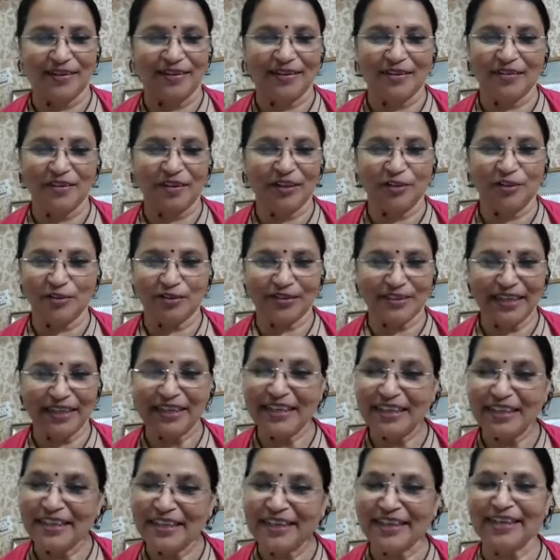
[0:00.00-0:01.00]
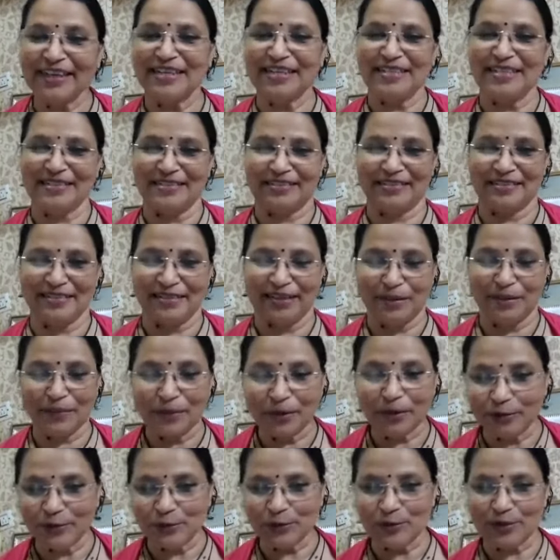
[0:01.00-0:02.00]
You are not thinking
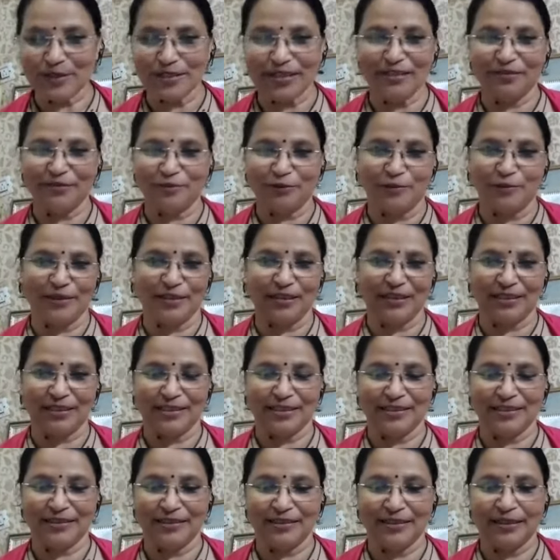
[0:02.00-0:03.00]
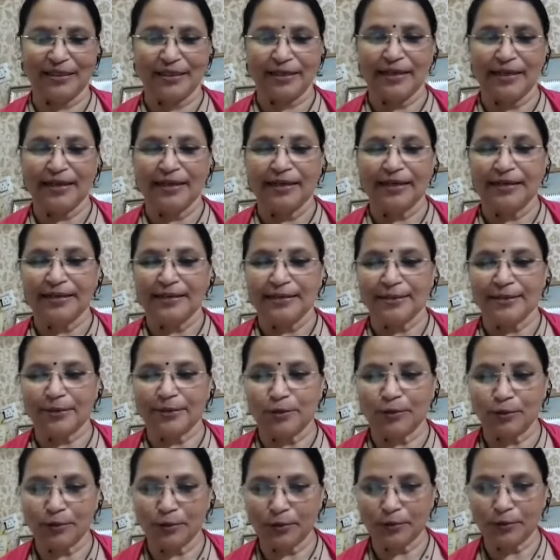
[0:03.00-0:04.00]
about yourself only.
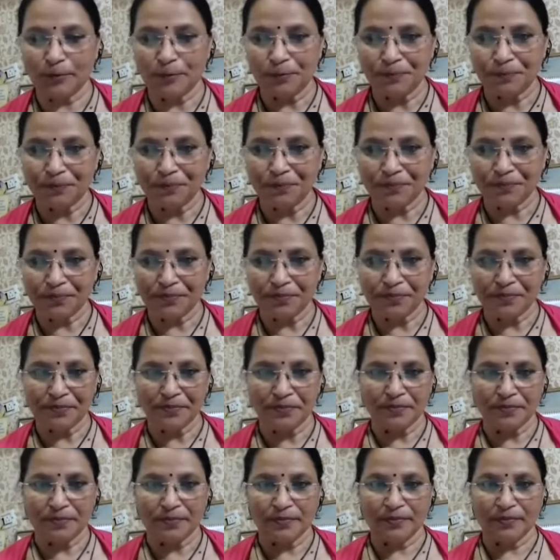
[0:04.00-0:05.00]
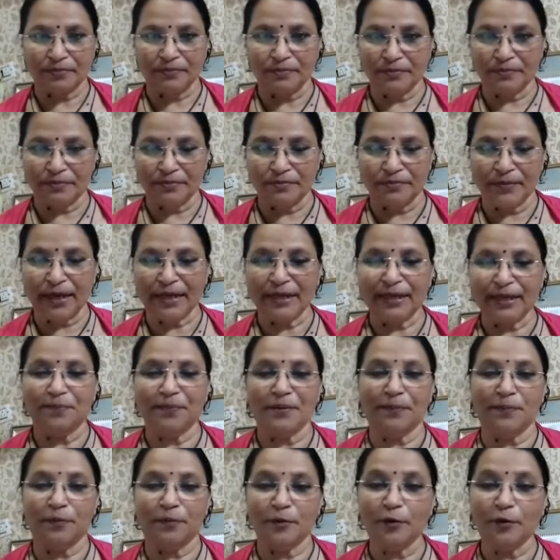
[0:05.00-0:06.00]
So many
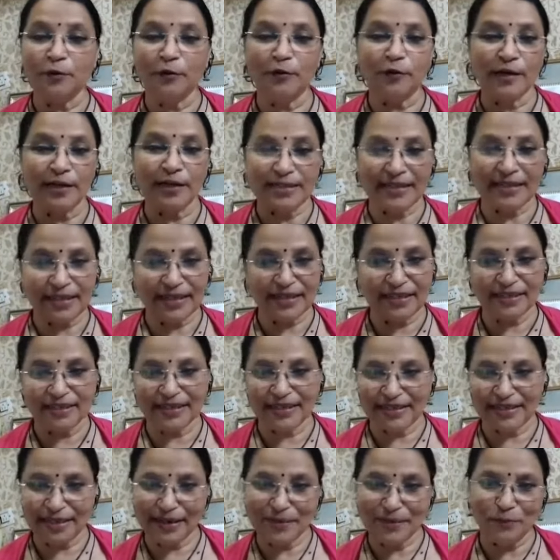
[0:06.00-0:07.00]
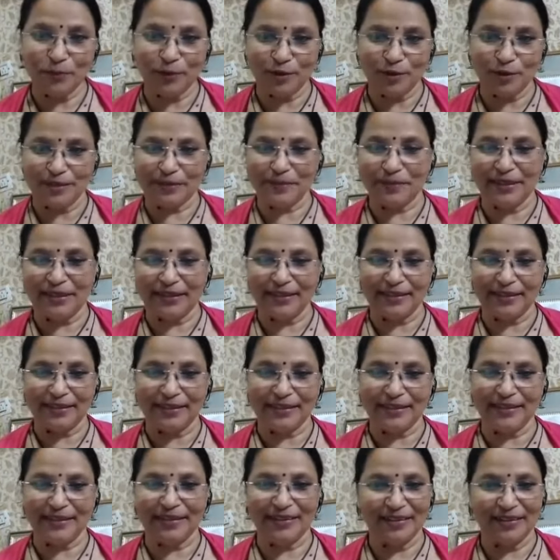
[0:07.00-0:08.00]
people who are seeing the same
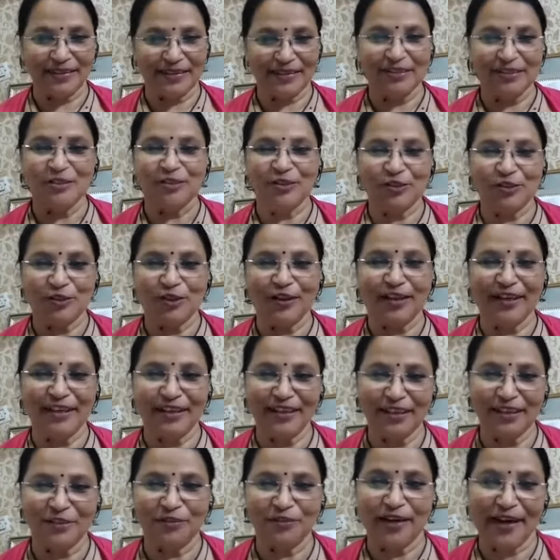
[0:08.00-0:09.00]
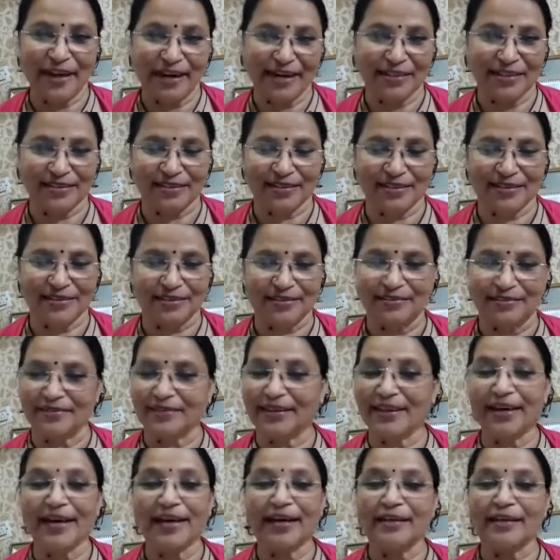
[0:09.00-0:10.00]
possibility join you hands.
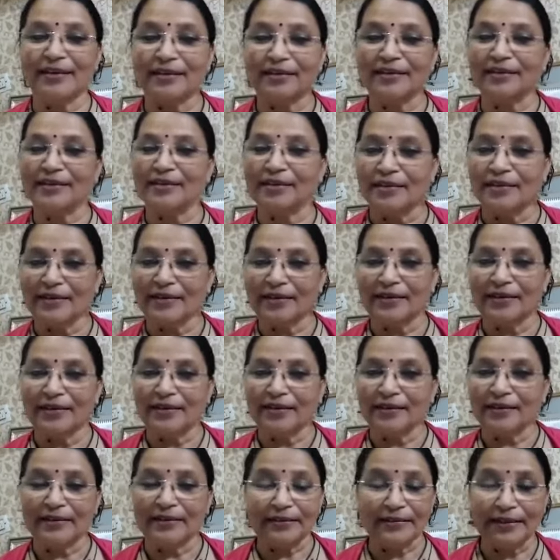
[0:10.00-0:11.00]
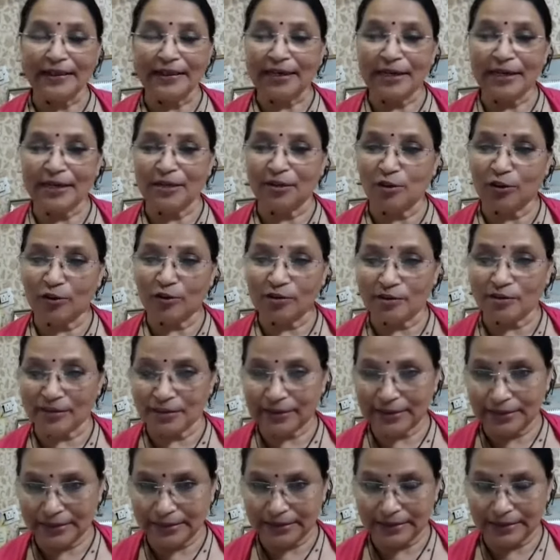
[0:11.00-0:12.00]
They are not
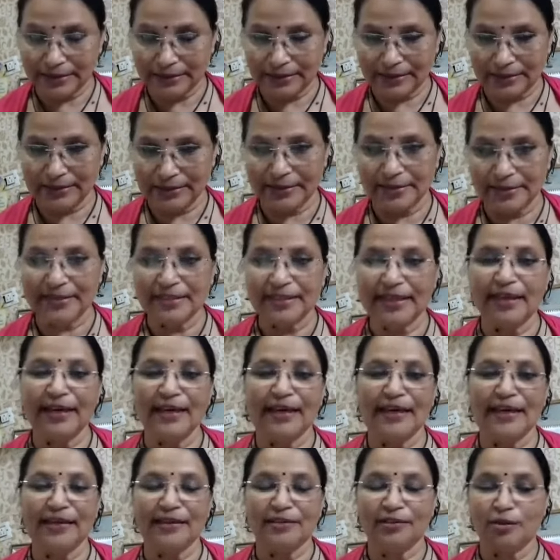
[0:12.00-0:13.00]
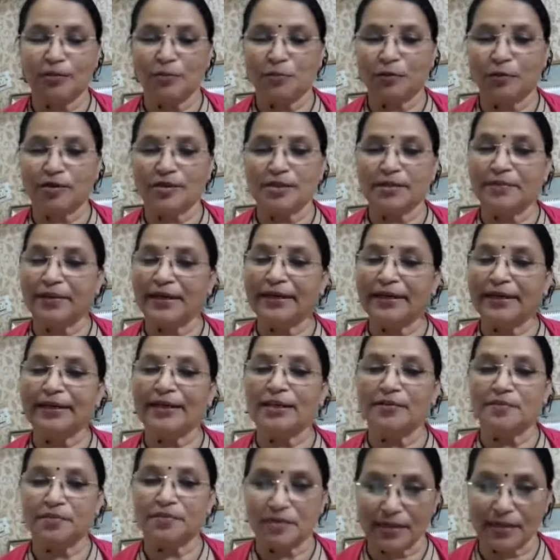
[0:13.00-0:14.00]
seeing the possibility
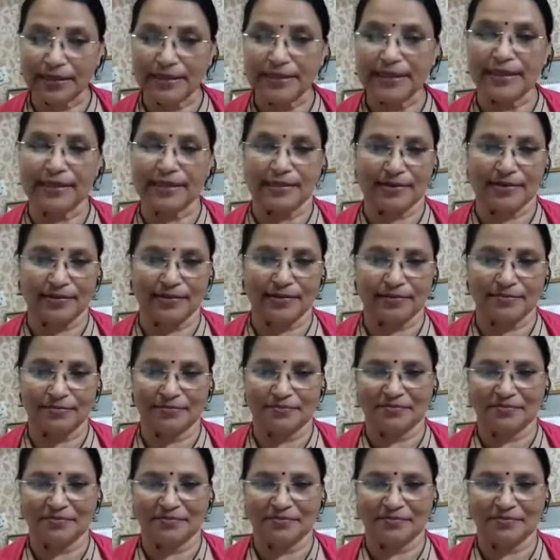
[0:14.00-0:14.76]
of success.